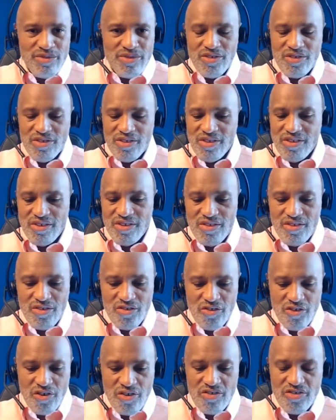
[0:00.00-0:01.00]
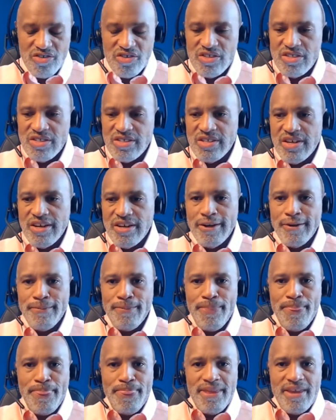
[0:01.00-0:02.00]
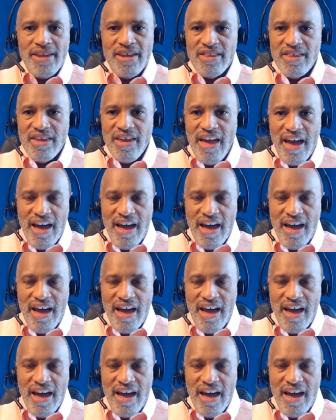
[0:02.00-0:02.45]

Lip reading: the churches in the